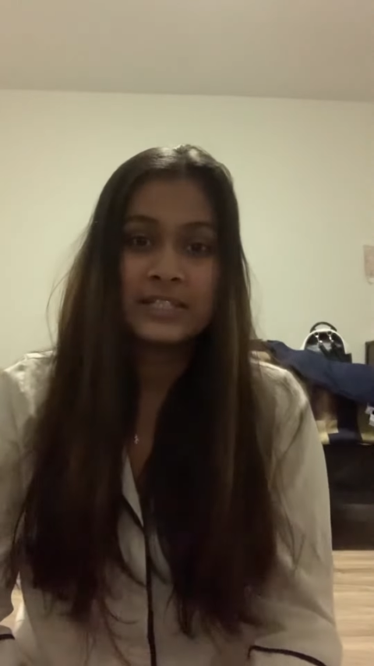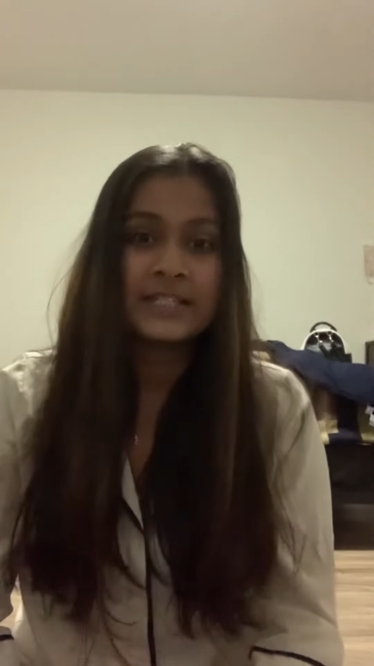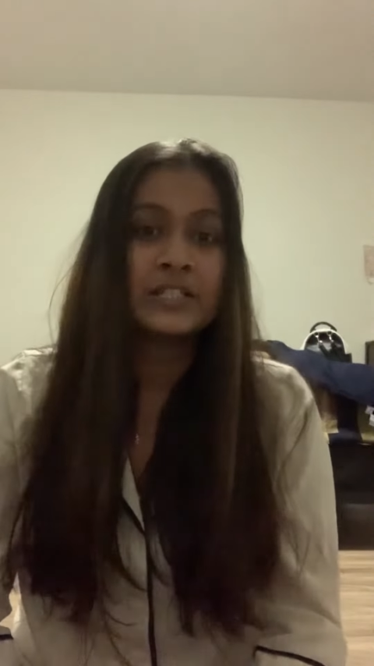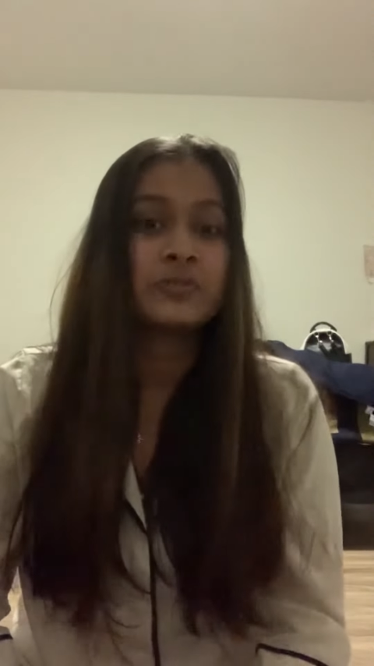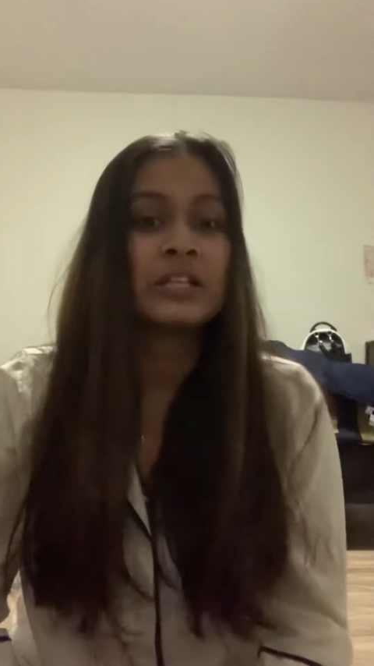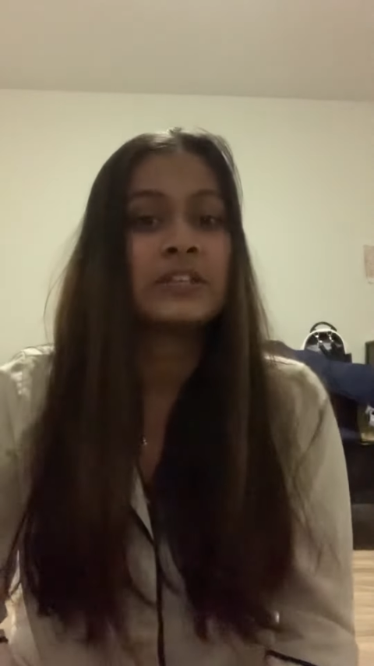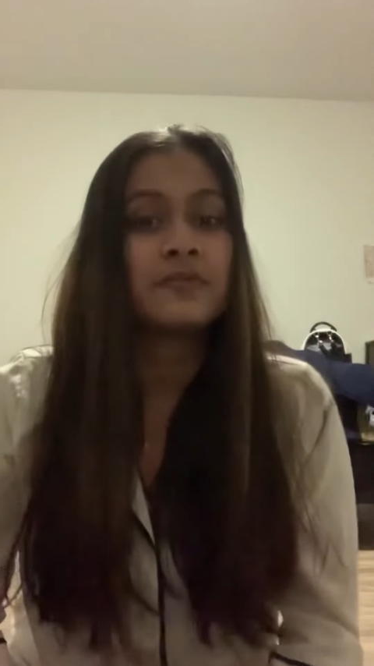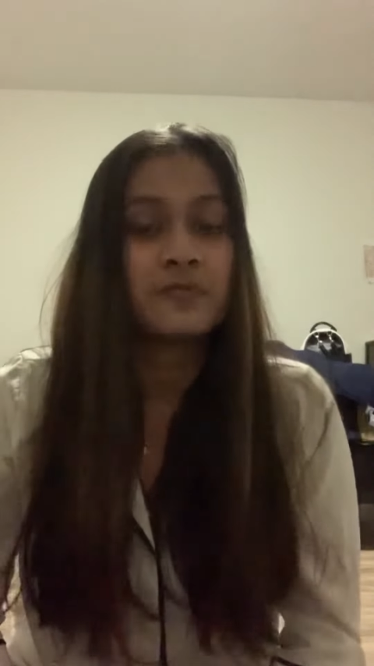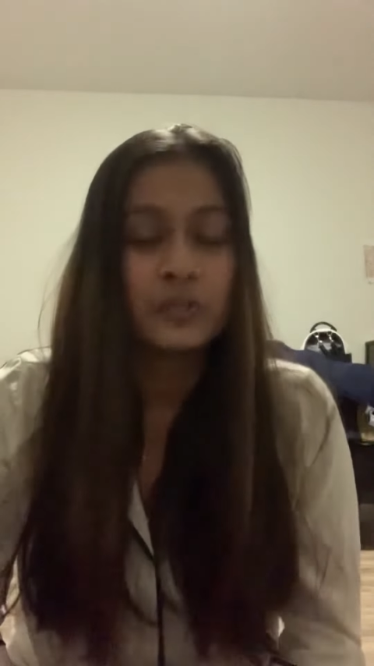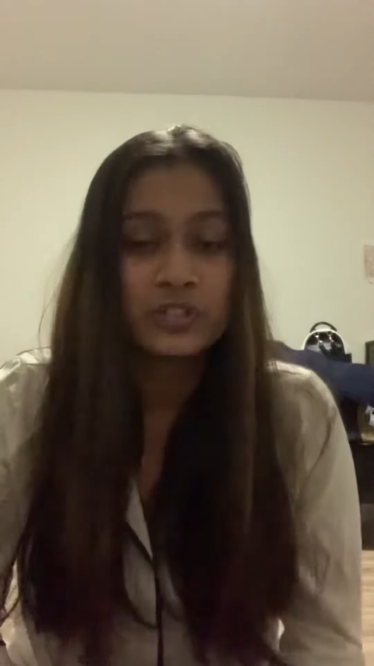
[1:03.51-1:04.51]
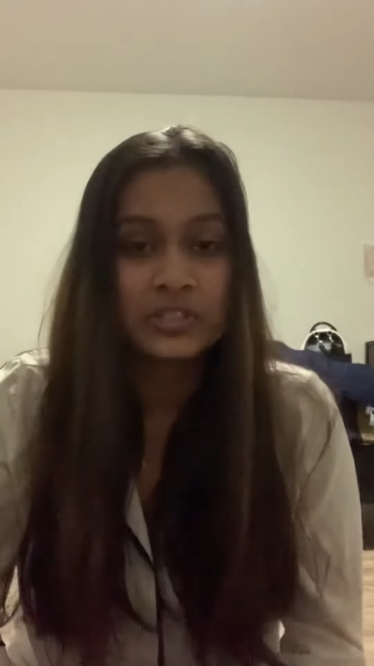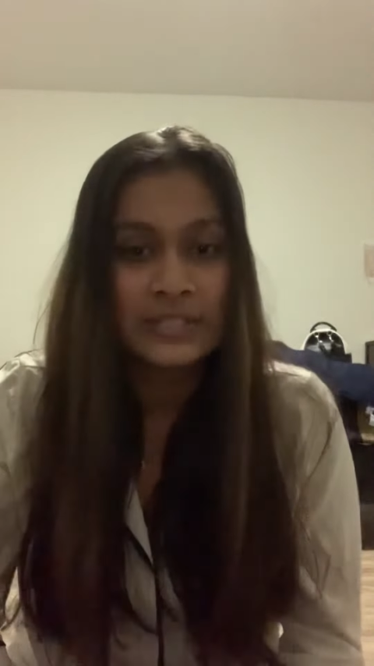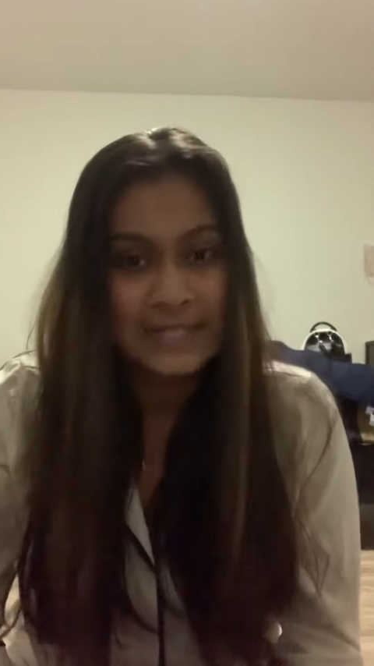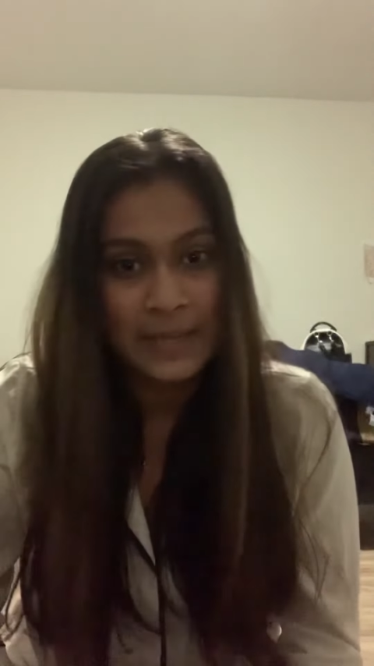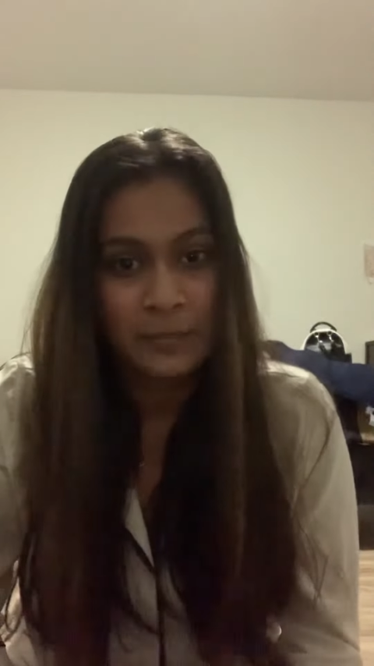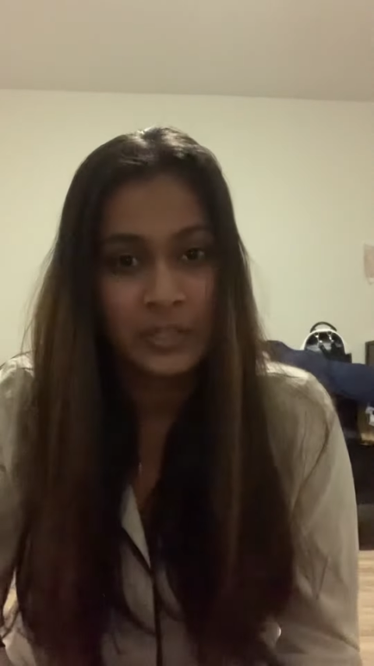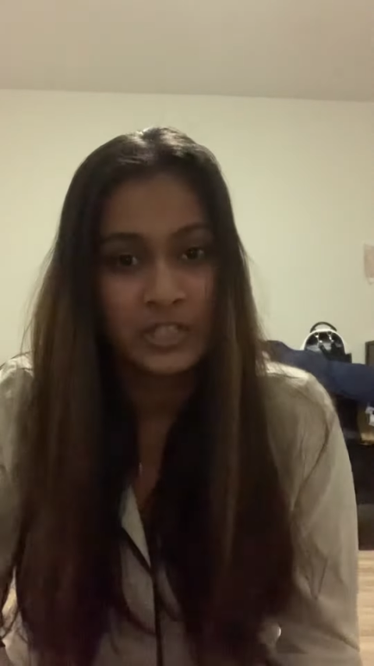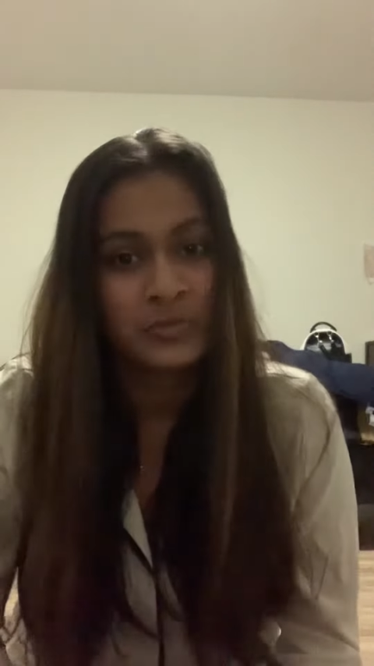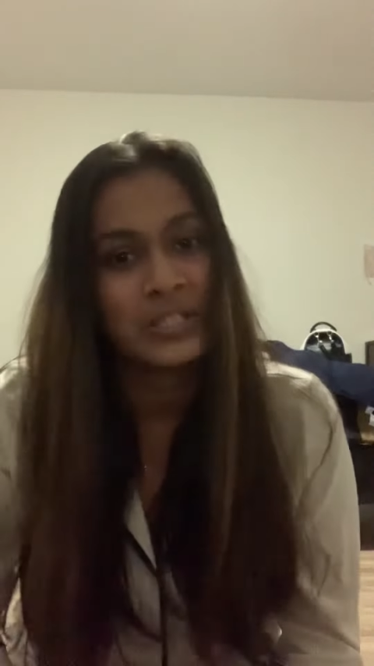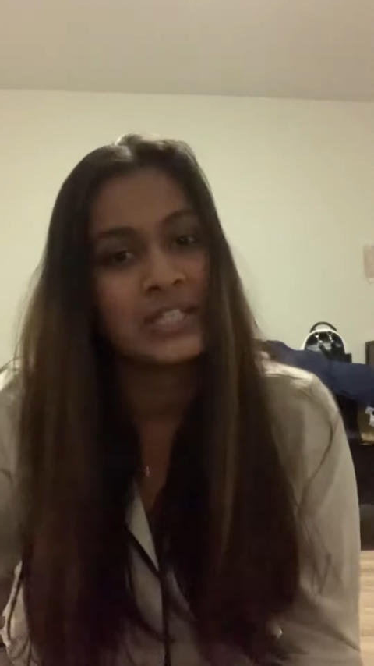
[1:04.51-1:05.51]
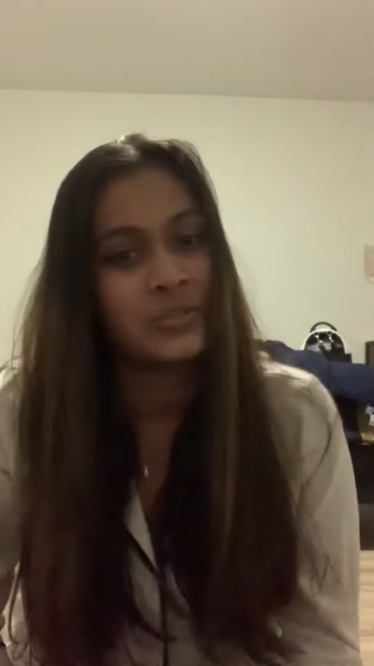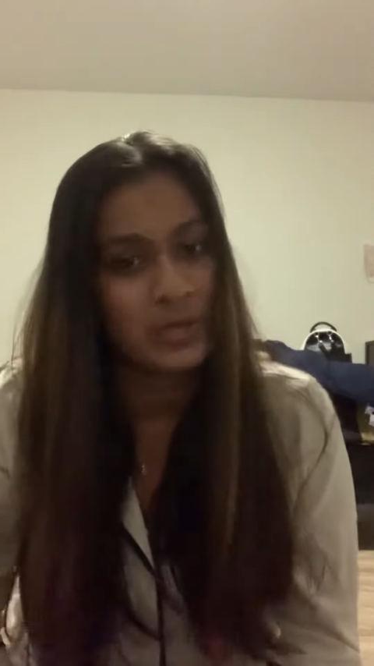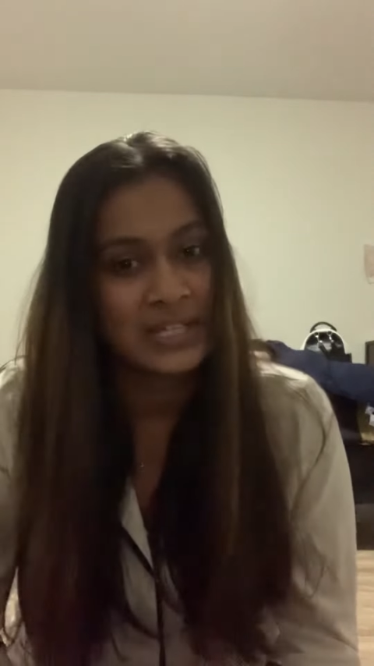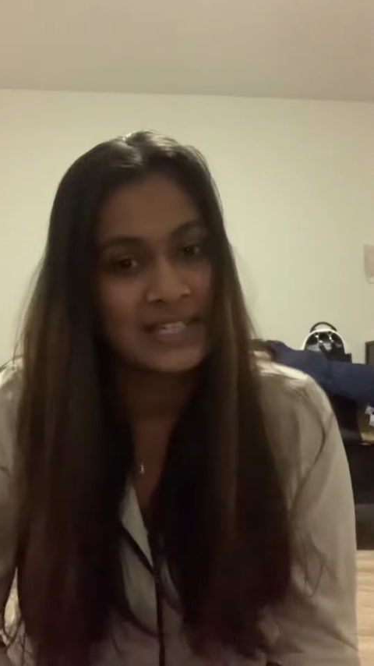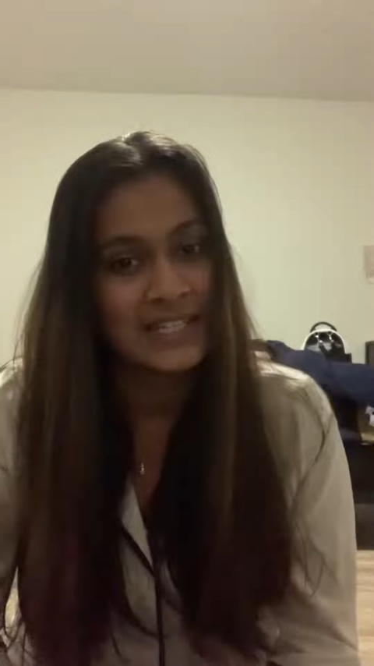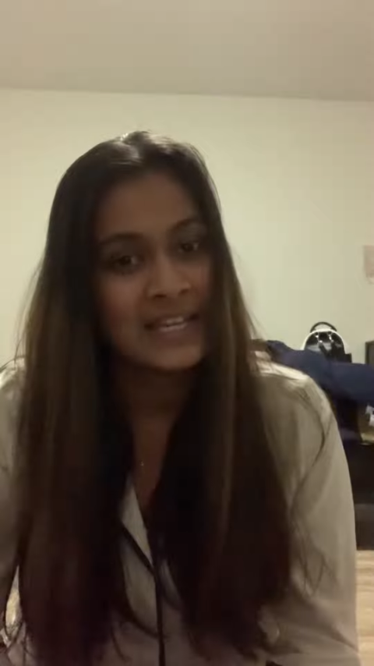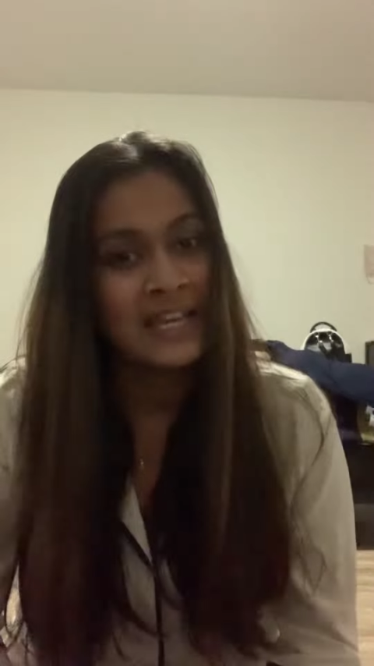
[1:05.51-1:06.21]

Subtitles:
till 24th December 2020.